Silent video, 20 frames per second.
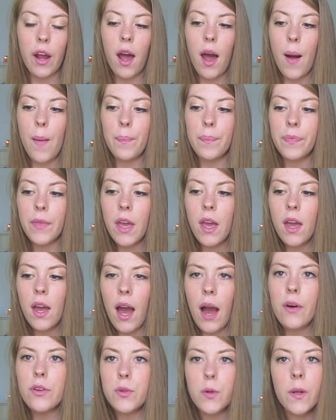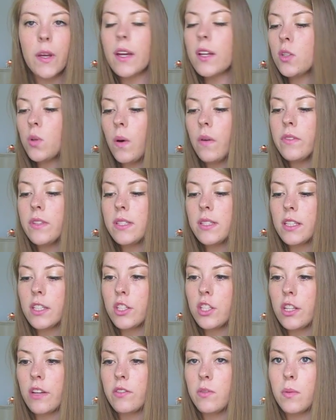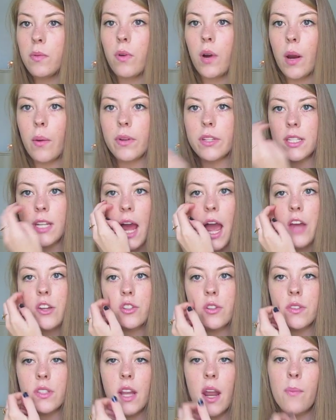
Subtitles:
I was working a 12 to 6 shift before I went to nationals,